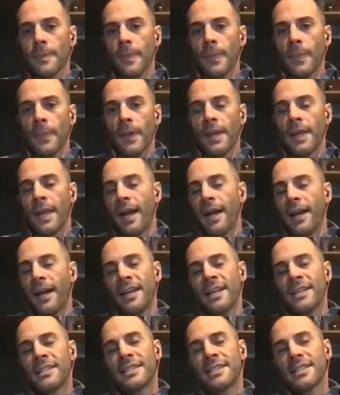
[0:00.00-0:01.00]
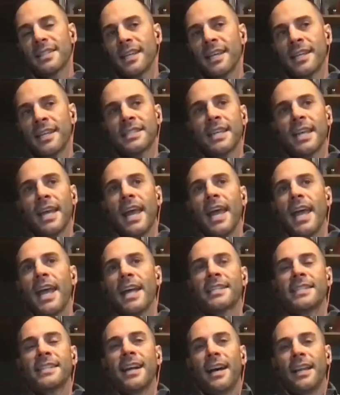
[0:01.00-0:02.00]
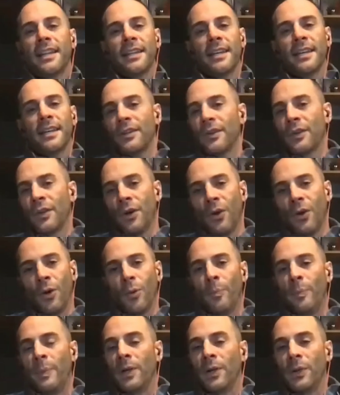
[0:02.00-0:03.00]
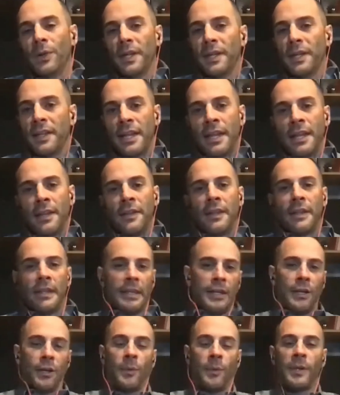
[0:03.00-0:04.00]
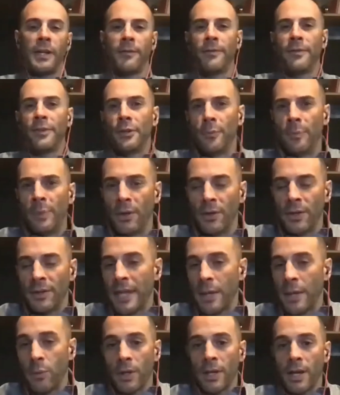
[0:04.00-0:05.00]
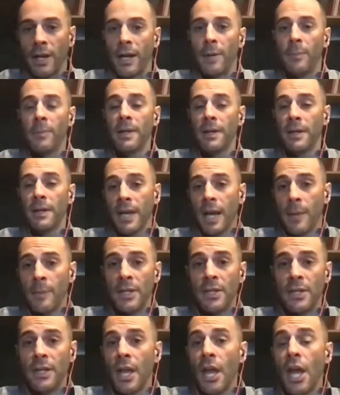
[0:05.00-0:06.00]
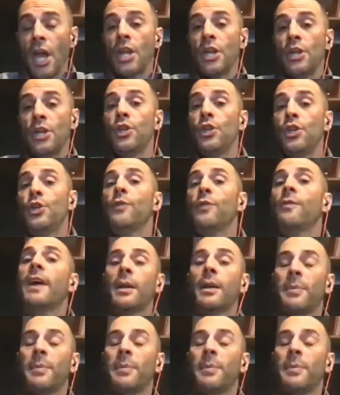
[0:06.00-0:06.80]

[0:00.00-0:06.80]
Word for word: yeah it's it's it's not the the whole build it in you know if you build it they will come i mean right. you, you've got to